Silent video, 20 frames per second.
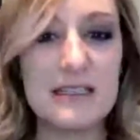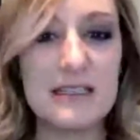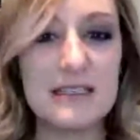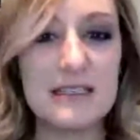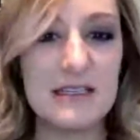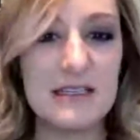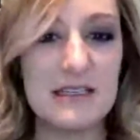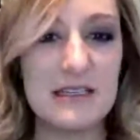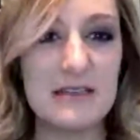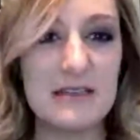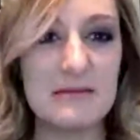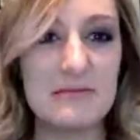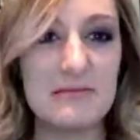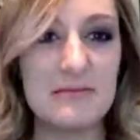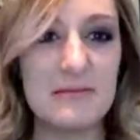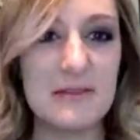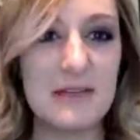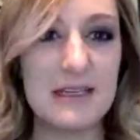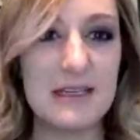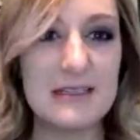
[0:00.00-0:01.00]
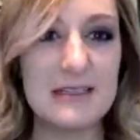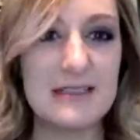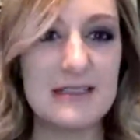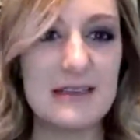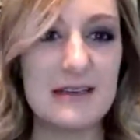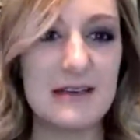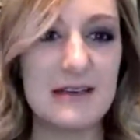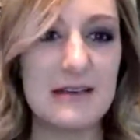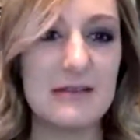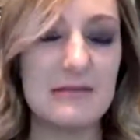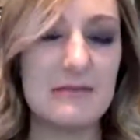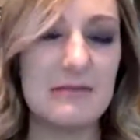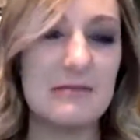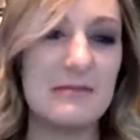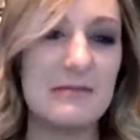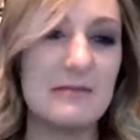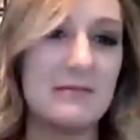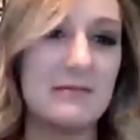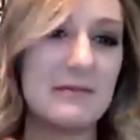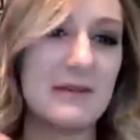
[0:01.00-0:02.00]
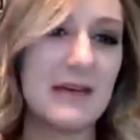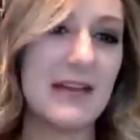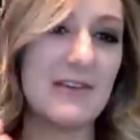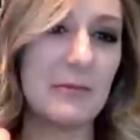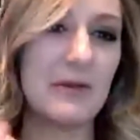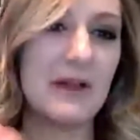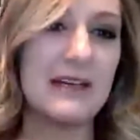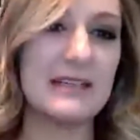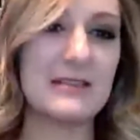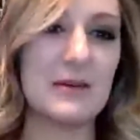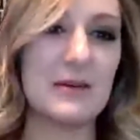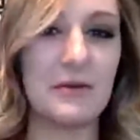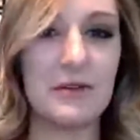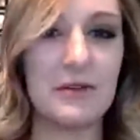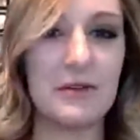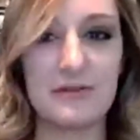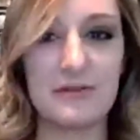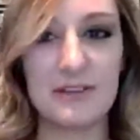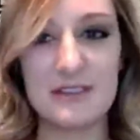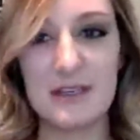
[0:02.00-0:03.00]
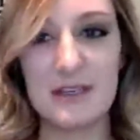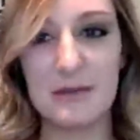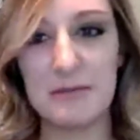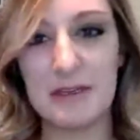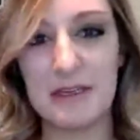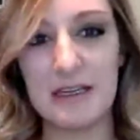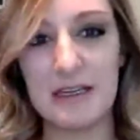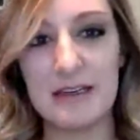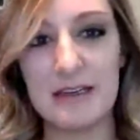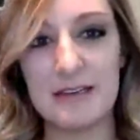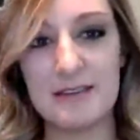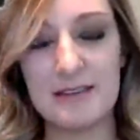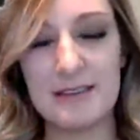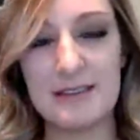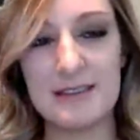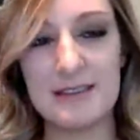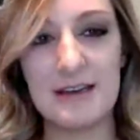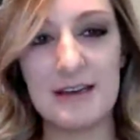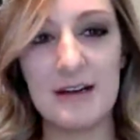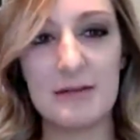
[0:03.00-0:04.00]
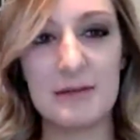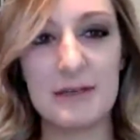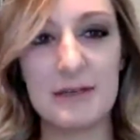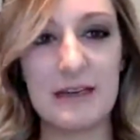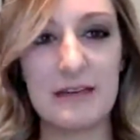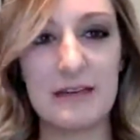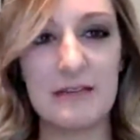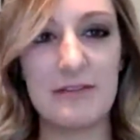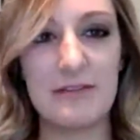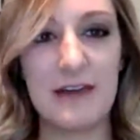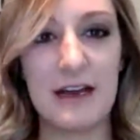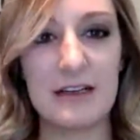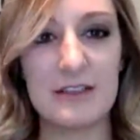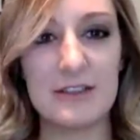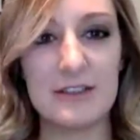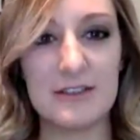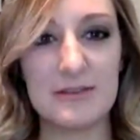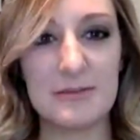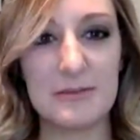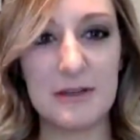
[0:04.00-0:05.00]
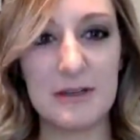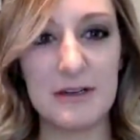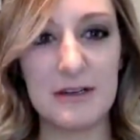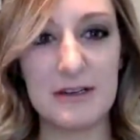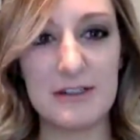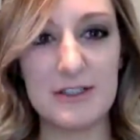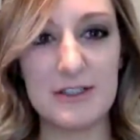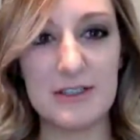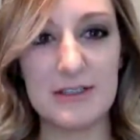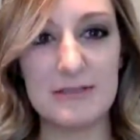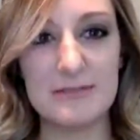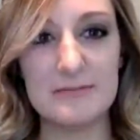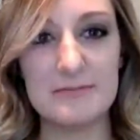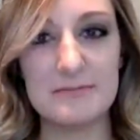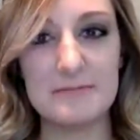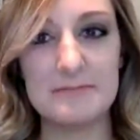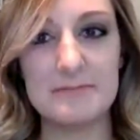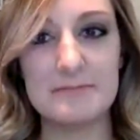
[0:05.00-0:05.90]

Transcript: is it's a kind of a placeholder for something else. It's not really a factor of production.